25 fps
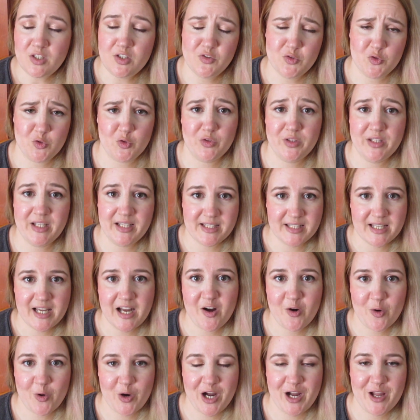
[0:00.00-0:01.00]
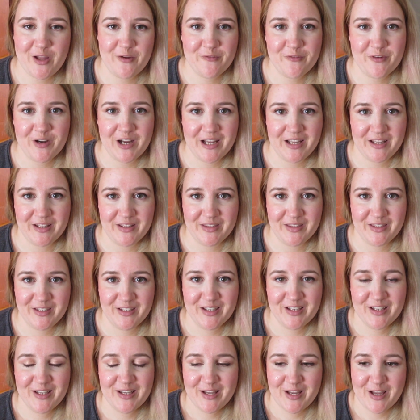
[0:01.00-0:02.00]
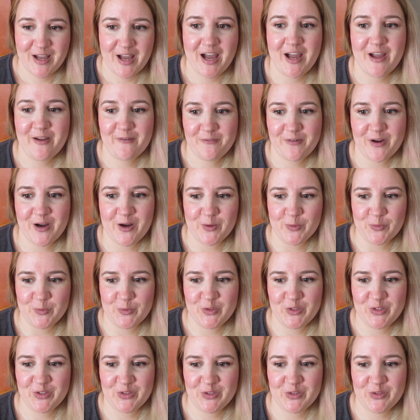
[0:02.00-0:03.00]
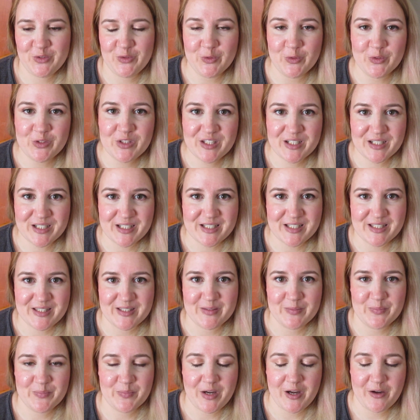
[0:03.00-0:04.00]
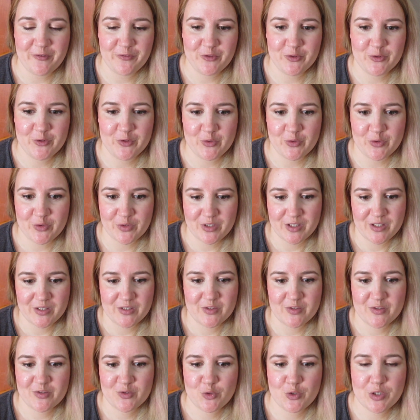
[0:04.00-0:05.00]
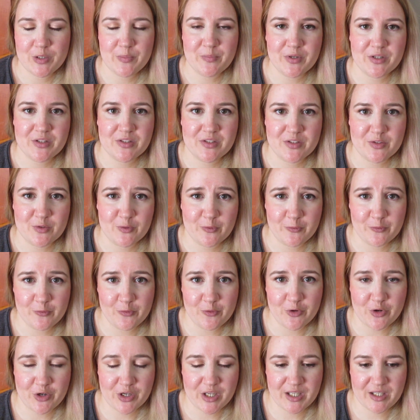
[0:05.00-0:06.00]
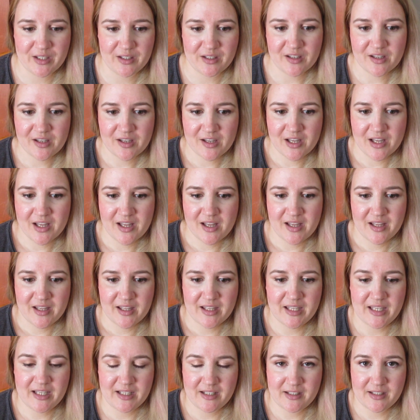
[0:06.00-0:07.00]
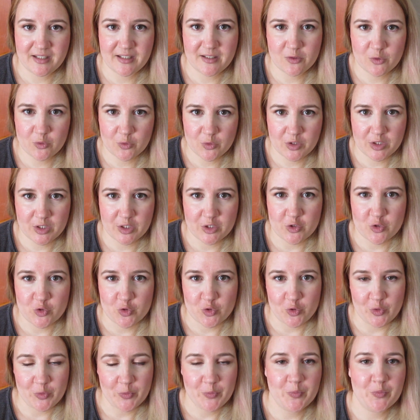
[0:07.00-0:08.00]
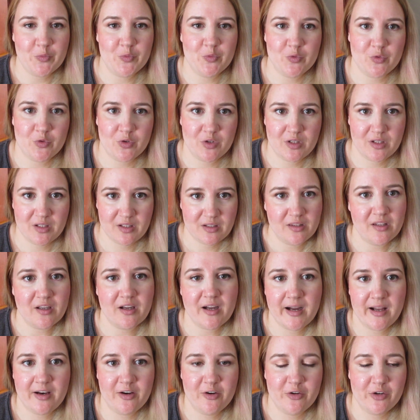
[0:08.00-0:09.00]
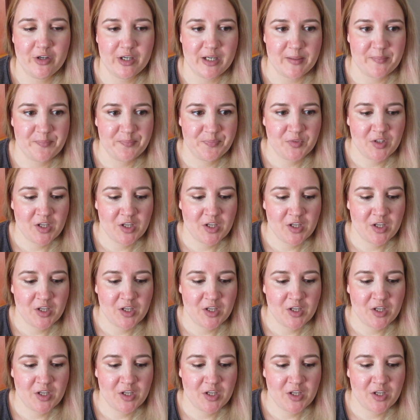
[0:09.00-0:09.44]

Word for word: So that's how I find I found uh, dottilism after only three months of working in Intuita shop in the gallery.